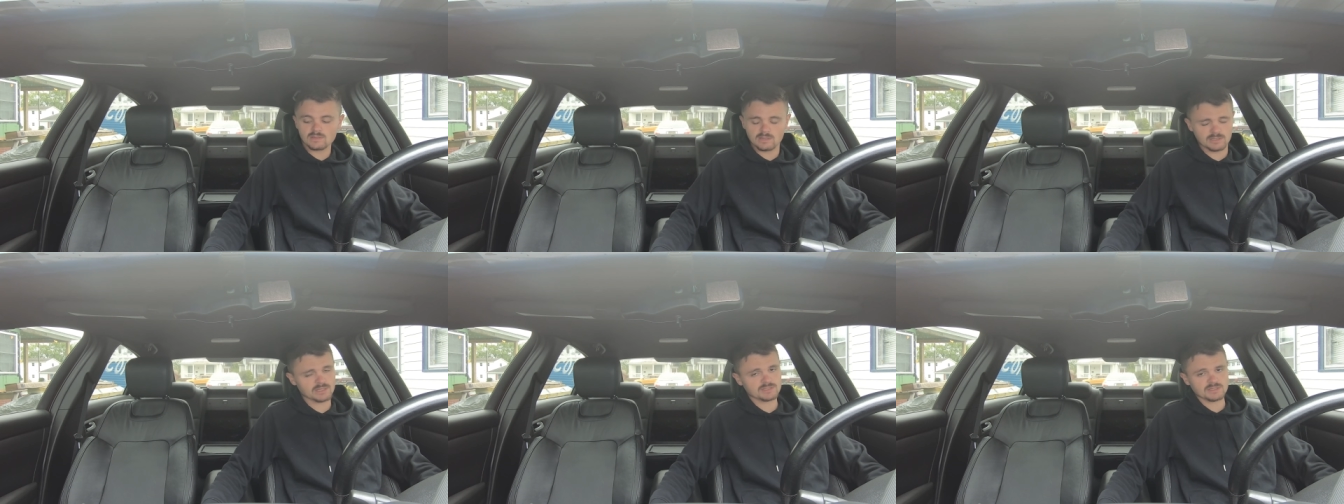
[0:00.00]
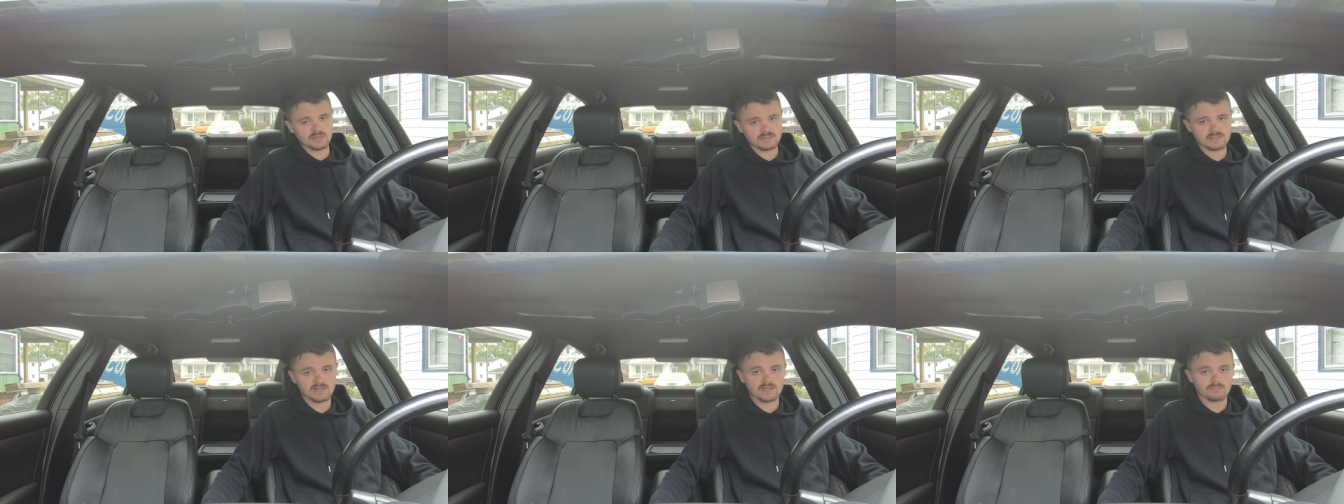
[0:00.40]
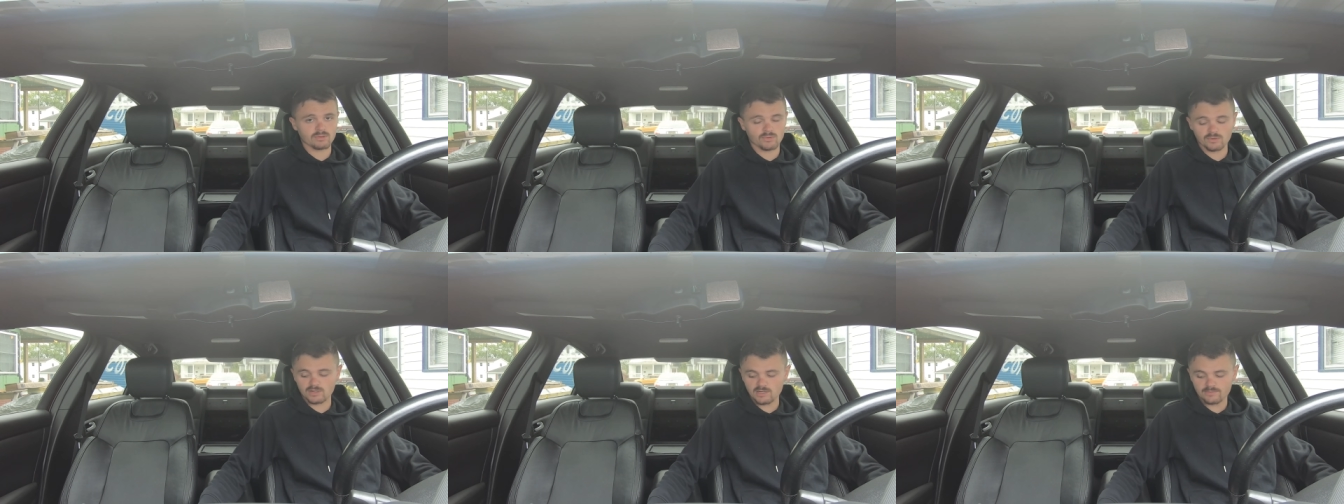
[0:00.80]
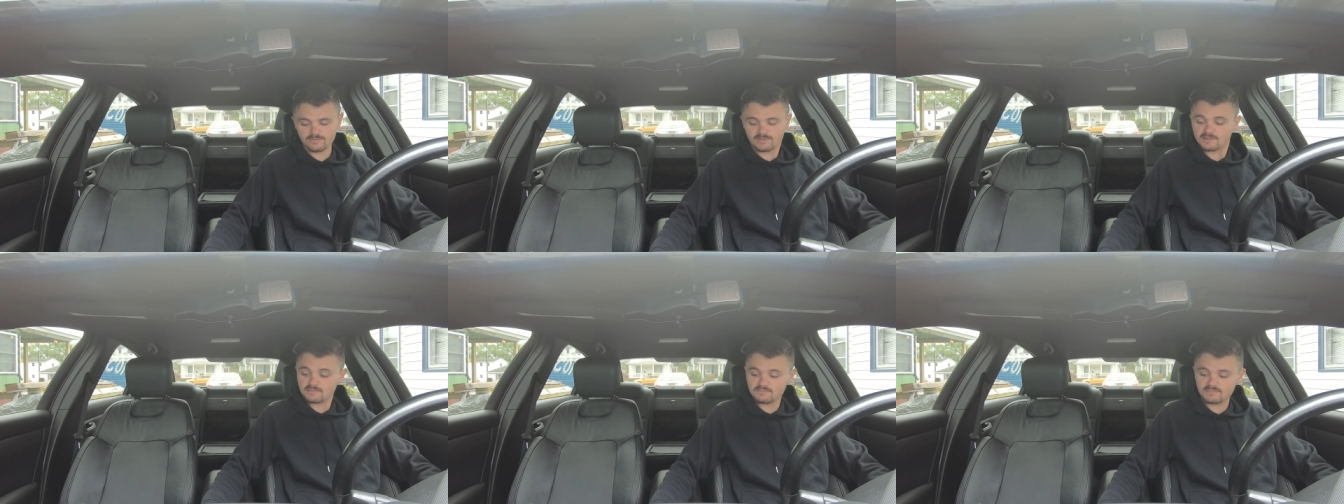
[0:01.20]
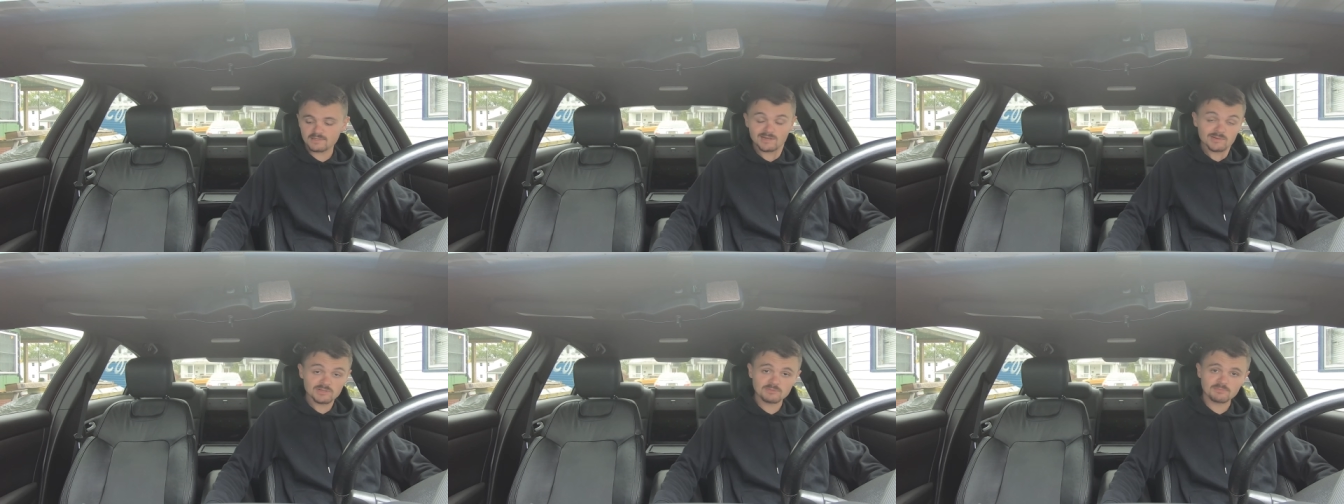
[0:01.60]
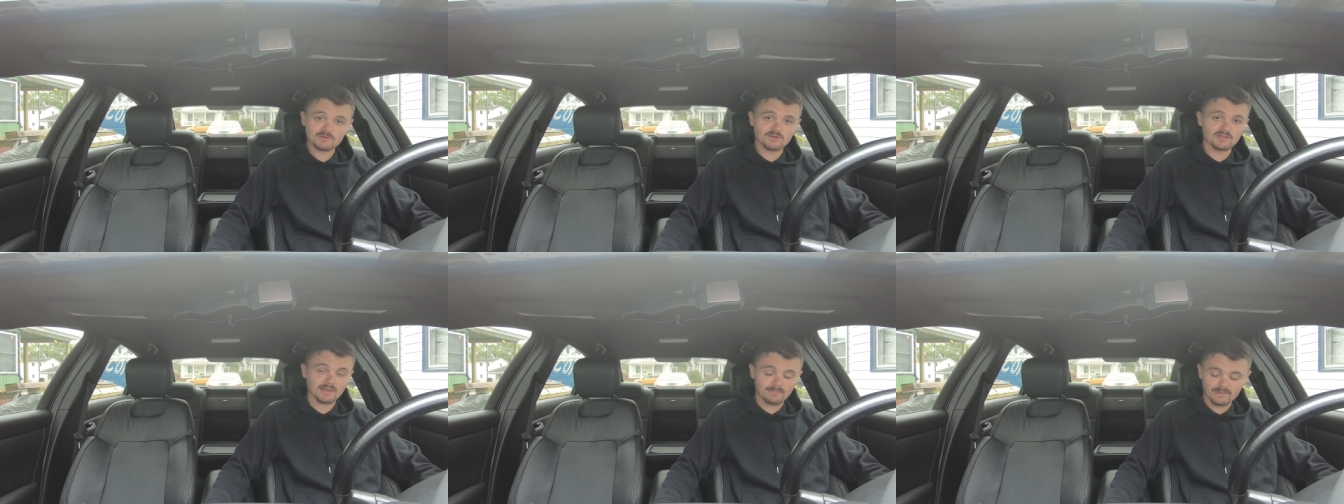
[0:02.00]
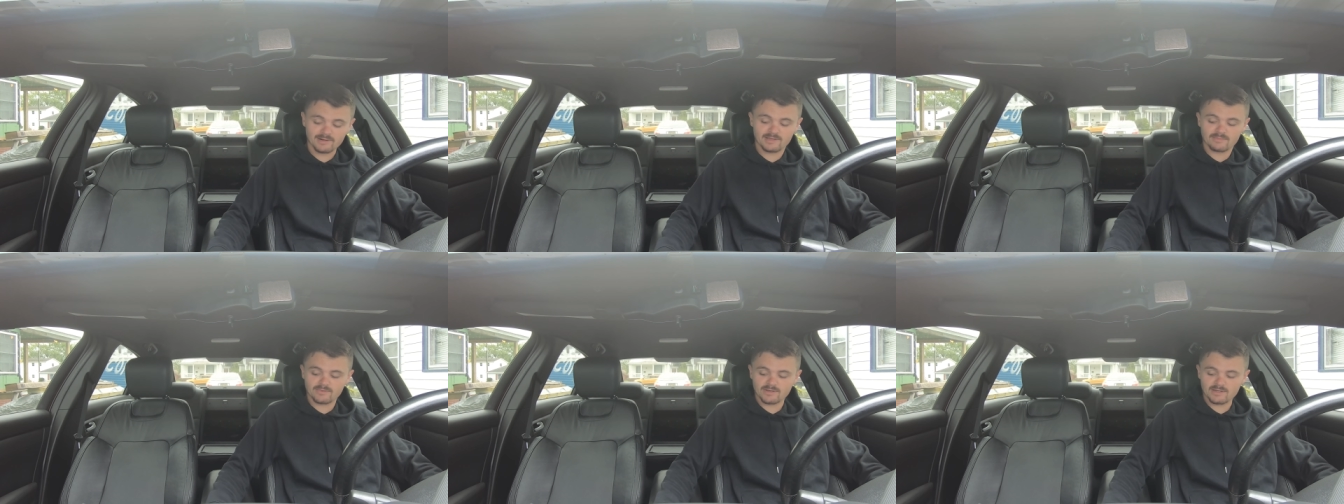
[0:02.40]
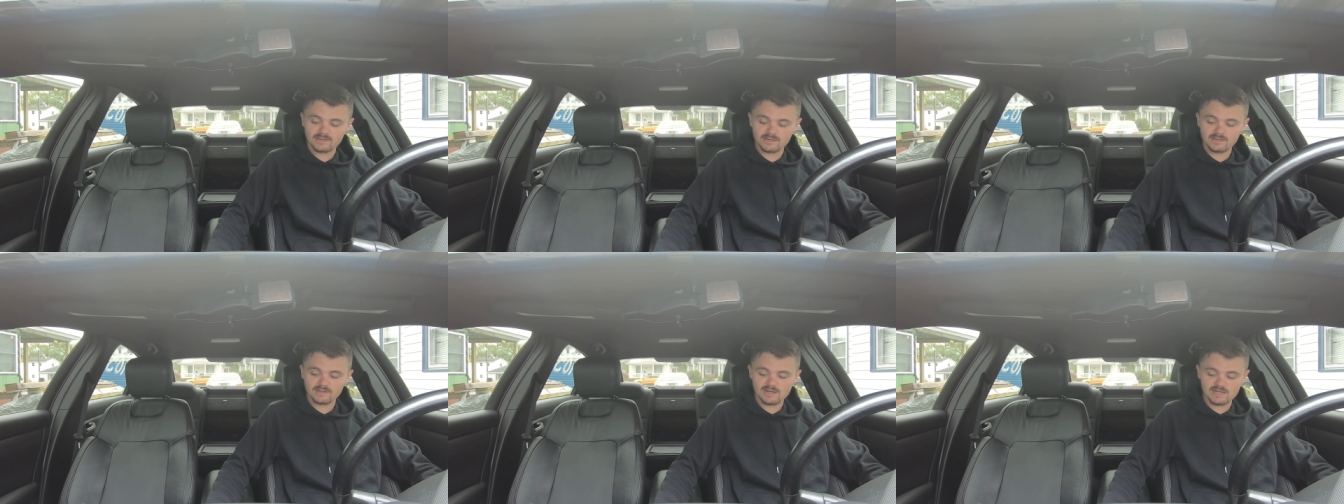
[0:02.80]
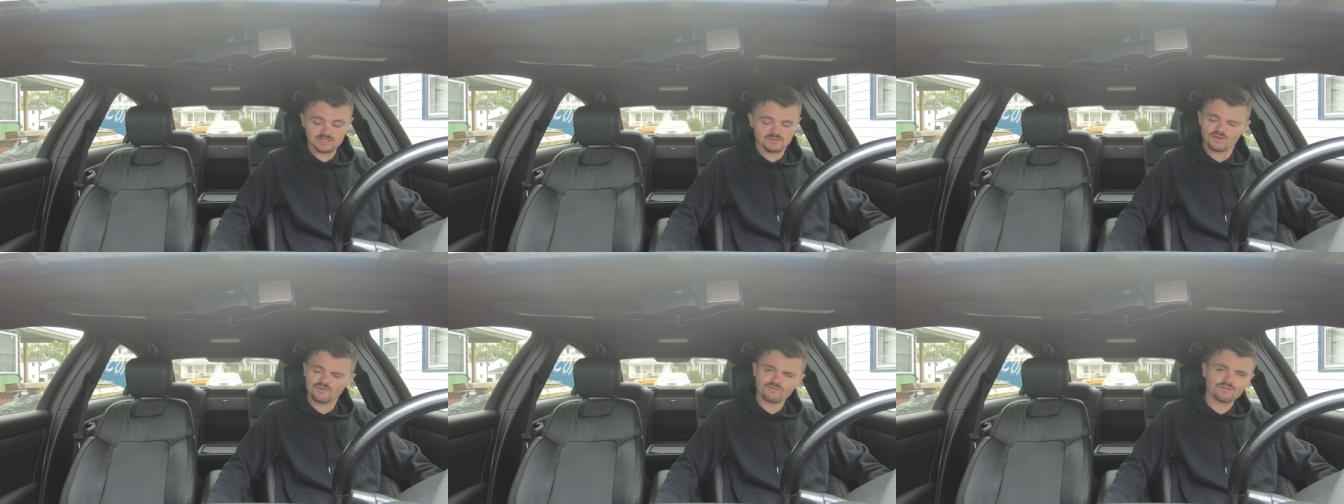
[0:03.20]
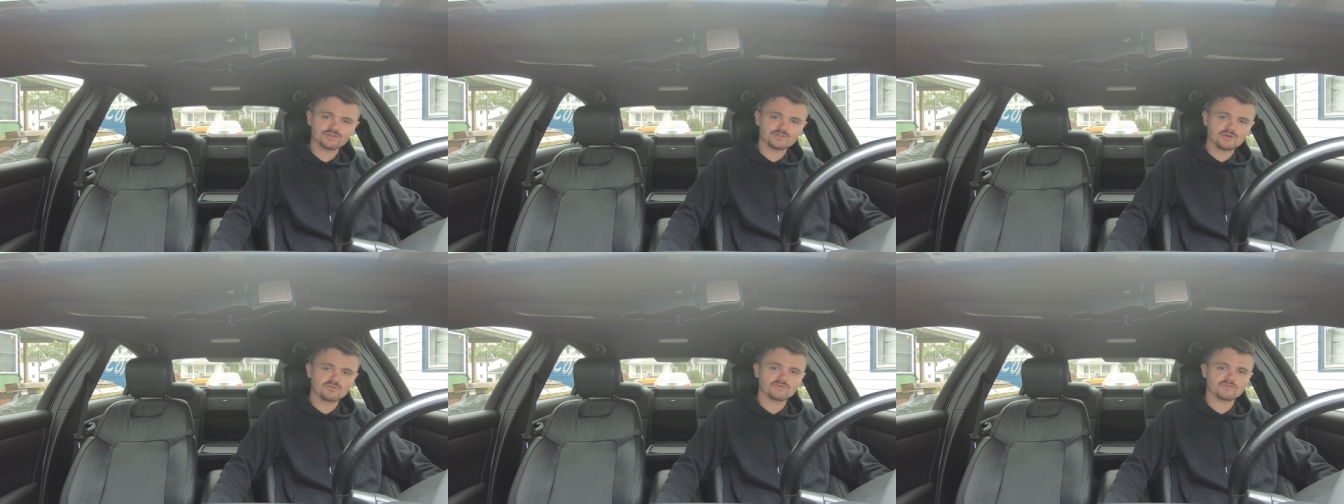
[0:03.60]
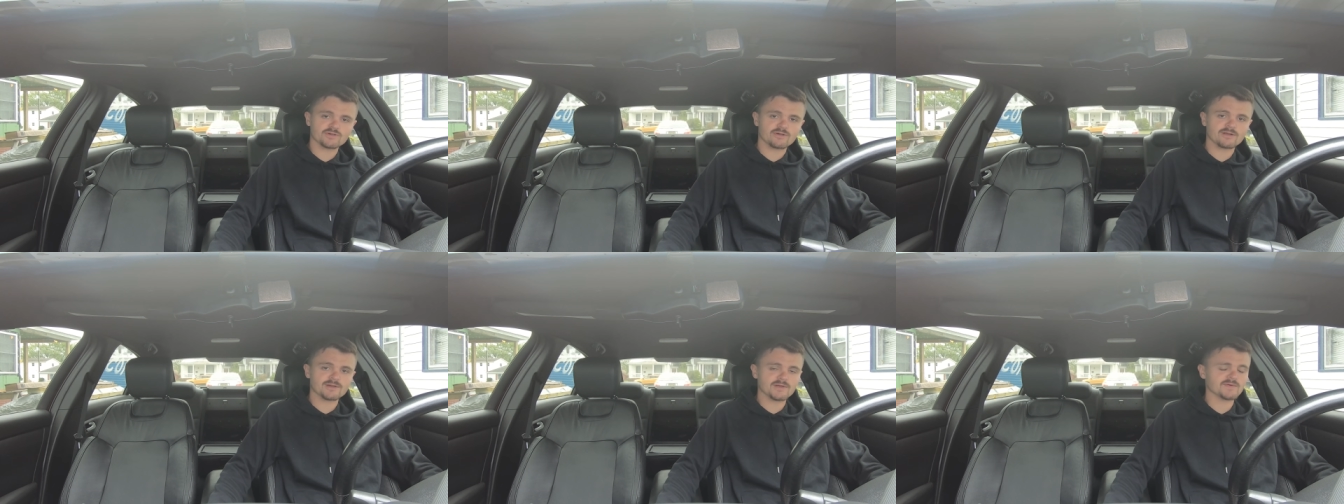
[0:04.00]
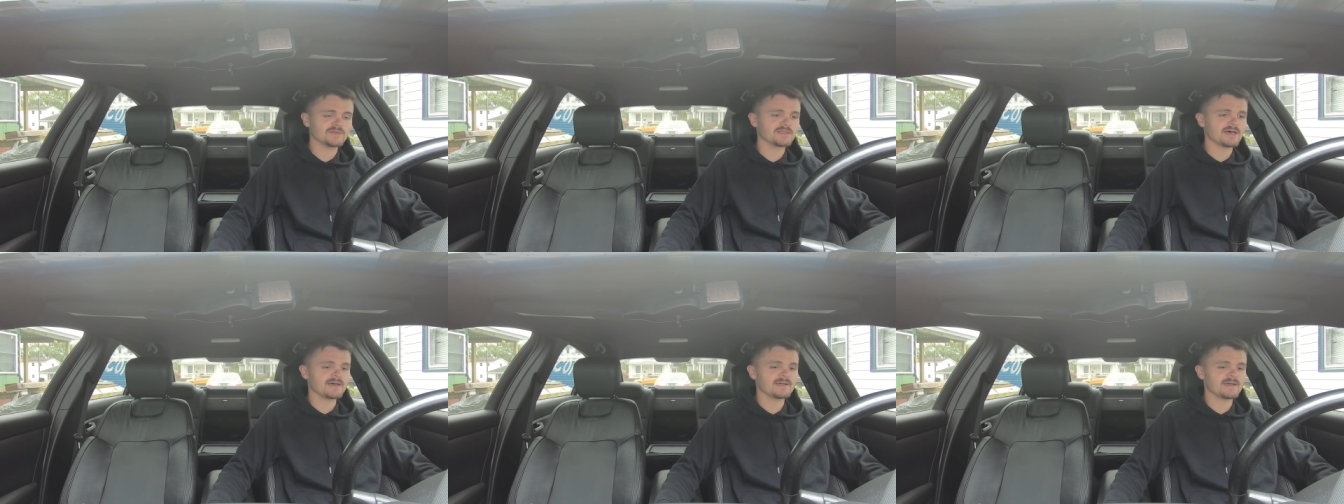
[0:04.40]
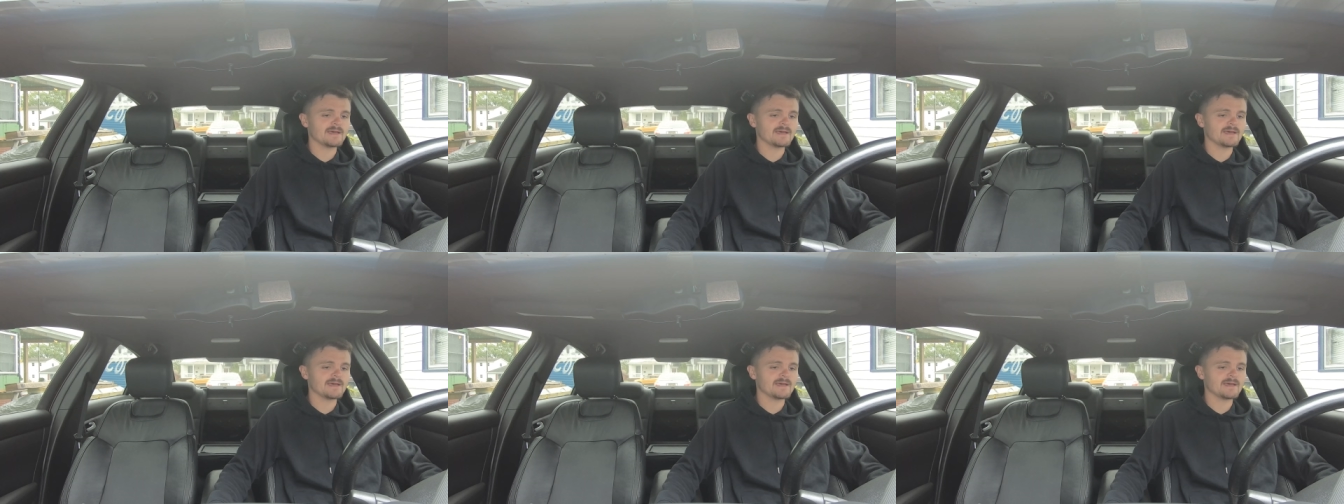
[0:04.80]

It does suck that I blew it up and, you know, spent all that money, but I really don't regret doing that.